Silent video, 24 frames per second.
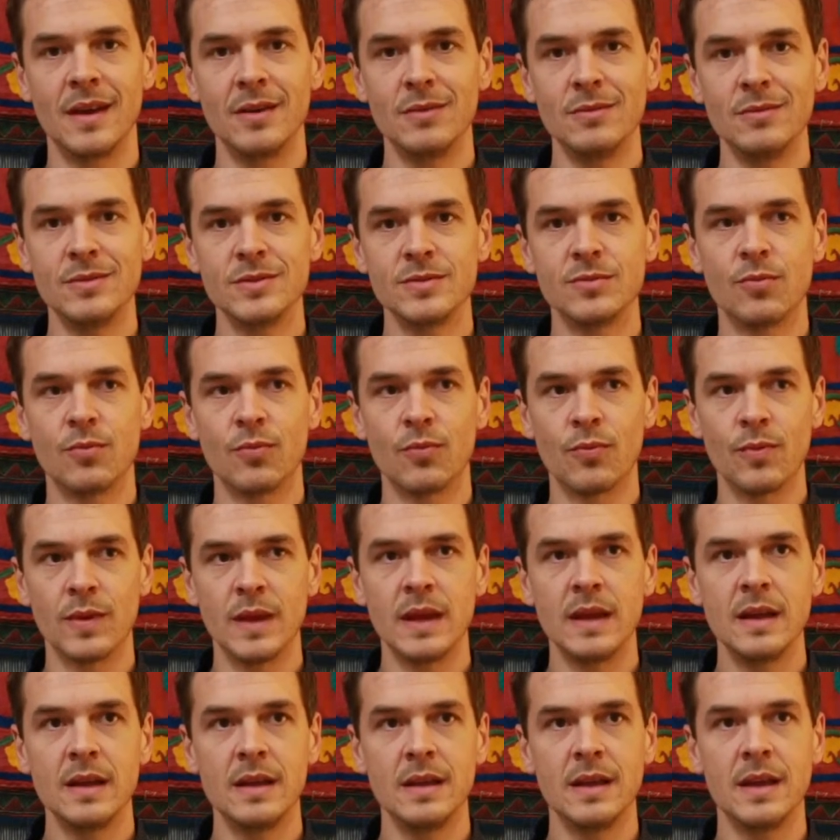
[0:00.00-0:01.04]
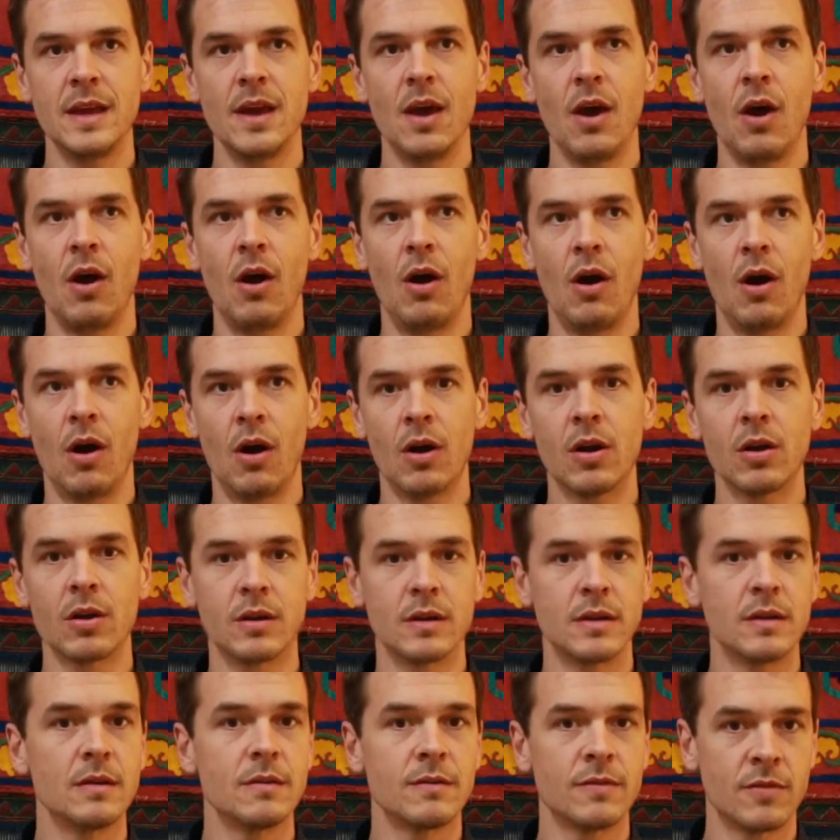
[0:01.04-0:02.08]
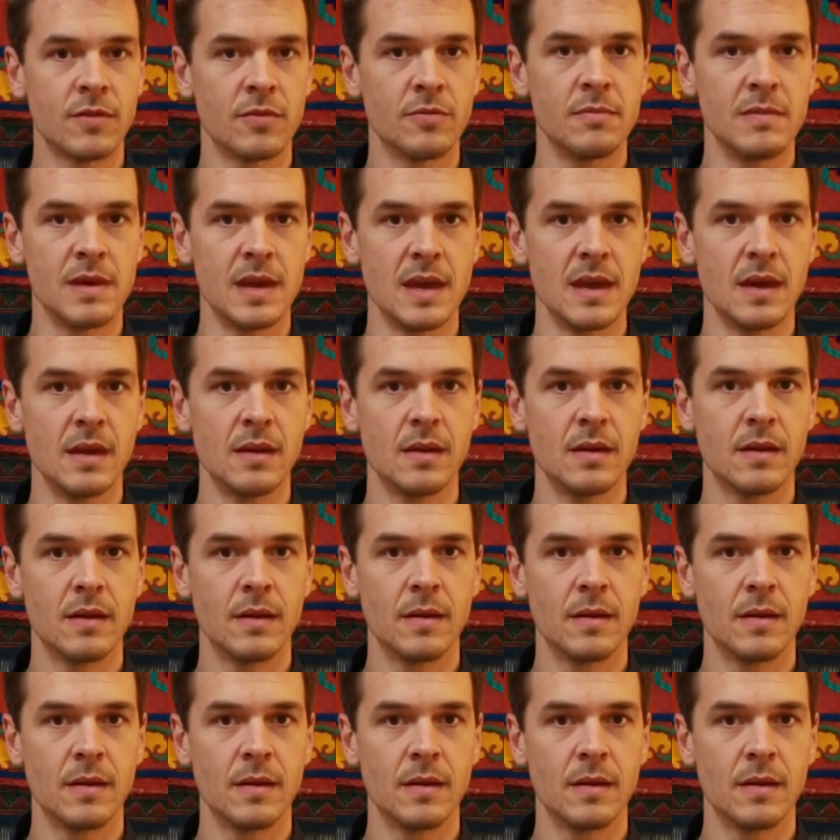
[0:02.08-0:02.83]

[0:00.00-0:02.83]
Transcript: it was really hard for me